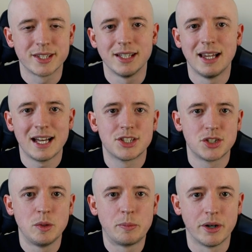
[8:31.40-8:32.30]
to the last
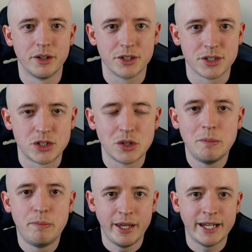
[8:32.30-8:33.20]
two products, the
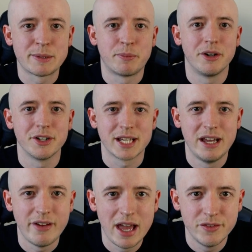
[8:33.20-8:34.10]
two biggest products
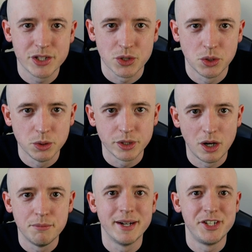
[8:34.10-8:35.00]
I've ever sold
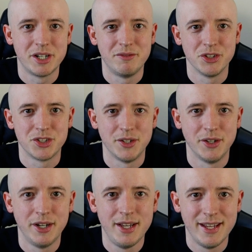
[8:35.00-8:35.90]
on my general store.